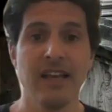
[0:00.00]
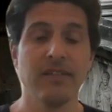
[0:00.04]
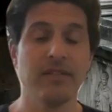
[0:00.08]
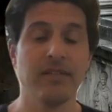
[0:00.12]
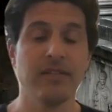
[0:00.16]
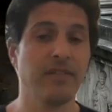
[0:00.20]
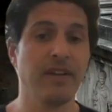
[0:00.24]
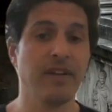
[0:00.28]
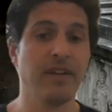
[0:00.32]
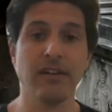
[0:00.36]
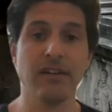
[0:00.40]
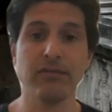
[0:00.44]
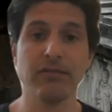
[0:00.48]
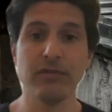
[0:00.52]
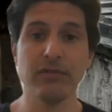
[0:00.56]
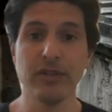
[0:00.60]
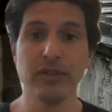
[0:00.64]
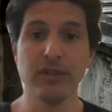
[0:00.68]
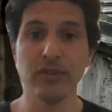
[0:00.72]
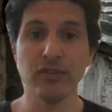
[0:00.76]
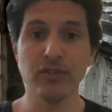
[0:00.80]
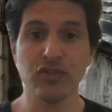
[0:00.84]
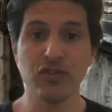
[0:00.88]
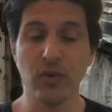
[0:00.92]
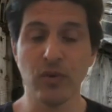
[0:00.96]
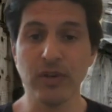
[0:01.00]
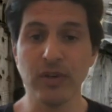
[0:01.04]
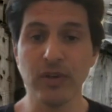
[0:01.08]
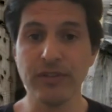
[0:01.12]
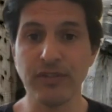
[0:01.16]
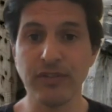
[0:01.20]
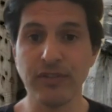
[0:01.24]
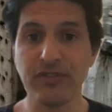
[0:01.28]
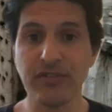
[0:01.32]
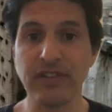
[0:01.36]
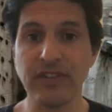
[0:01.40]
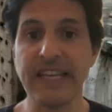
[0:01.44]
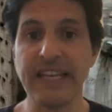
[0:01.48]
you got a real shortage
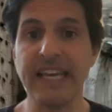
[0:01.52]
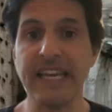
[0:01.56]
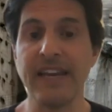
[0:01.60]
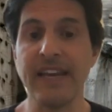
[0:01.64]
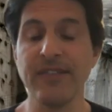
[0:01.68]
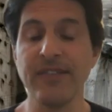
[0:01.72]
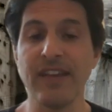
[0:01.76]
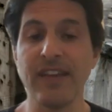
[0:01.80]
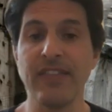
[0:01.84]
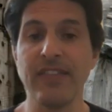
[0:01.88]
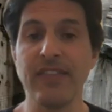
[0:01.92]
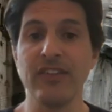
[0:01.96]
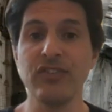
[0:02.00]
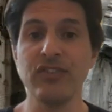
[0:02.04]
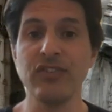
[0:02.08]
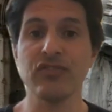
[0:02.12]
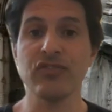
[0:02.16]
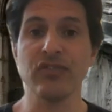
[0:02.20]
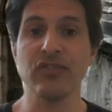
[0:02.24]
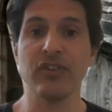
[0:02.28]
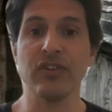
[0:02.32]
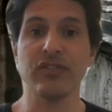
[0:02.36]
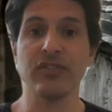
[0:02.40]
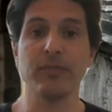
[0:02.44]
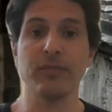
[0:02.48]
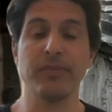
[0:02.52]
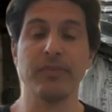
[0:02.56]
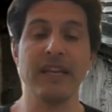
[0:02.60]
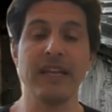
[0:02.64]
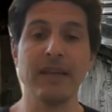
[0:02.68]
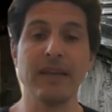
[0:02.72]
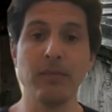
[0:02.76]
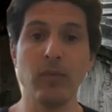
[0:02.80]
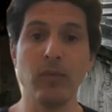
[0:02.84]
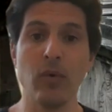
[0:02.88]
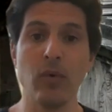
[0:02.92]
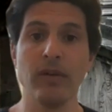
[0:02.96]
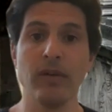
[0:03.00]
of slaves, and then you start to bring
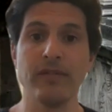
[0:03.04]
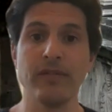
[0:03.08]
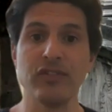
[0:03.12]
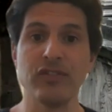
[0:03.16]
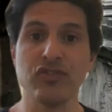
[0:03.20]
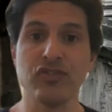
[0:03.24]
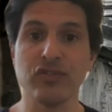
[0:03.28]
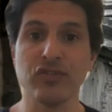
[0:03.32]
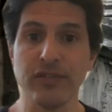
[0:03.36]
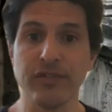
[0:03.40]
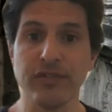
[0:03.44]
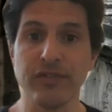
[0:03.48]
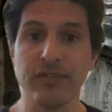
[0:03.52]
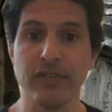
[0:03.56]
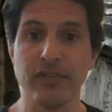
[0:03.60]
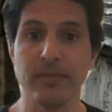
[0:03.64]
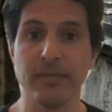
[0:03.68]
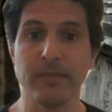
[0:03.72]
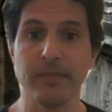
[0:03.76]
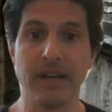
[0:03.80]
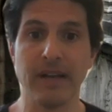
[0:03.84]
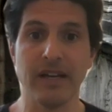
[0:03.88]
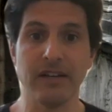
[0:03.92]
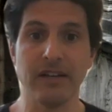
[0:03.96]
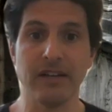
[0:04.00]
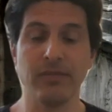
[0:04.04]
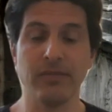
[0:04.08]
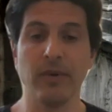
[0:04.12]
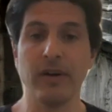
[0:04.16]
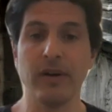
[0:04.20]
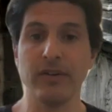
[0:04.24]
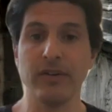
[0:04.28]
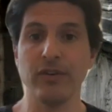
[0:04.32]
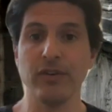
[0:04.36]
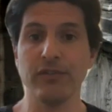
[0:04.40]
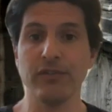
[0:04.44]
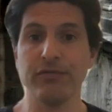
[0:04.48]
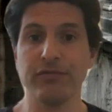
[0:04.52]
in more of the serfdom, kind of,
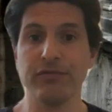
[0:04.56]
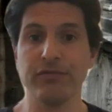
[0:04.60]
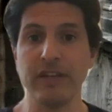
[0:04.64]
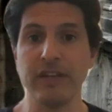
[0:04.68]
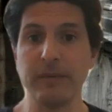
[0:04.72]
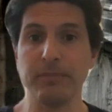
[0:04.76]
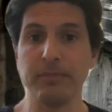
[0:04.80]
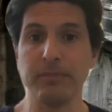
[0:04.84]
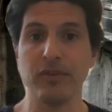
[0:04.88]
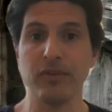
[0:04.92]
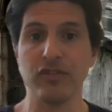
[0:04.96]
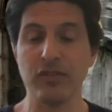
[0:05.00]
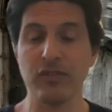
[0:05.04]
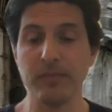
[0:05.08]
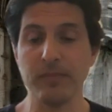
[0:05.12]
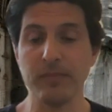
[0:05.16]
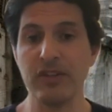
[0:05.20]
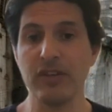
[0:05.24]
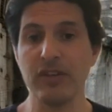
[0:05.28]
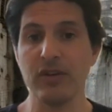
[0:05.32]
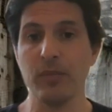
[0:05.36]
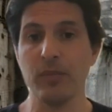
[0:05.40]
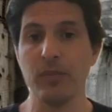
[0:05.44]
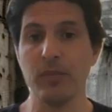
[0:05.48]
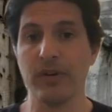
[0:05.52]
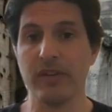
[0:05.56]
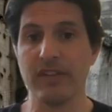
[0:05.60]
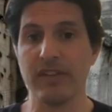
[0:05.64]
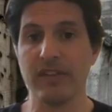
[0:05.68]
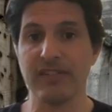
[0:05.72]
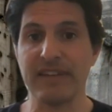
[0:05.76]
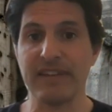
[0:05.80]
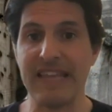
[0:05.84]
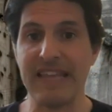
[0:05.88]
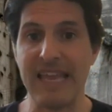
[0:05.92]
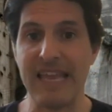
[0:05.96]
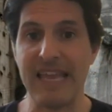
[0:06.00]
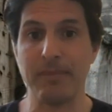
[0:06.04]
well, you're a freed person, but you can work
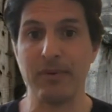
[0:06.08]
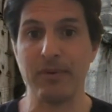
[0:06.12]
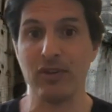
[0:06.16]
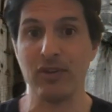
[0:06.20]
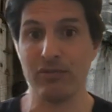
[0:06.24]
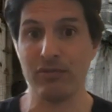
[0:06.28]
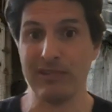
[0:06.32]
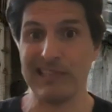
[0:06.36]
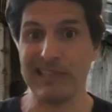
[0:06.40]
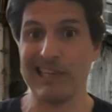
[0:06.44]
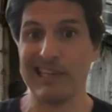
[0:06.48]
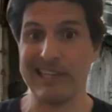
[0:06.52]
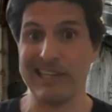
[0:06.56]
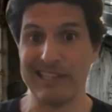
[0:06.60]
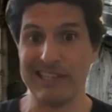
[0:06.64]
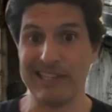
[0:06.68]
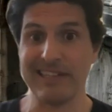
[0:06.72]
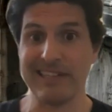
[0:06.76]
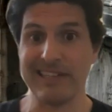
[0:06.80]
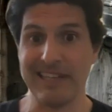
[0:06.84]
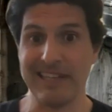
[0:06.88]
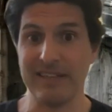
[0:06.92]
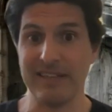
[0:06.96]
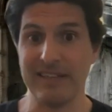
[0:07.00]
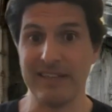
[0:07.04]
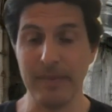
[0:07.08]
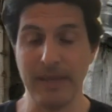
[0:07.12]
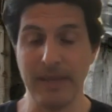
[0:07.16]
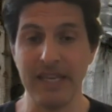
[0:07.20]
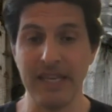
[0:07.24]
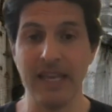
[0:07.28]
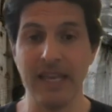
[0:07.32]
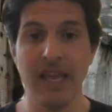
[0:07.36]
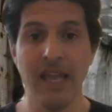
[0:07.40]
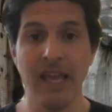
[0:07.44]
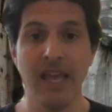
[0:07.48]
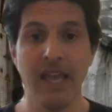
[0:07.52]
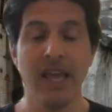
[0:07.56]
this land, but you're really kind of tied to
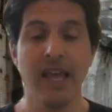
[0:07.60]
me.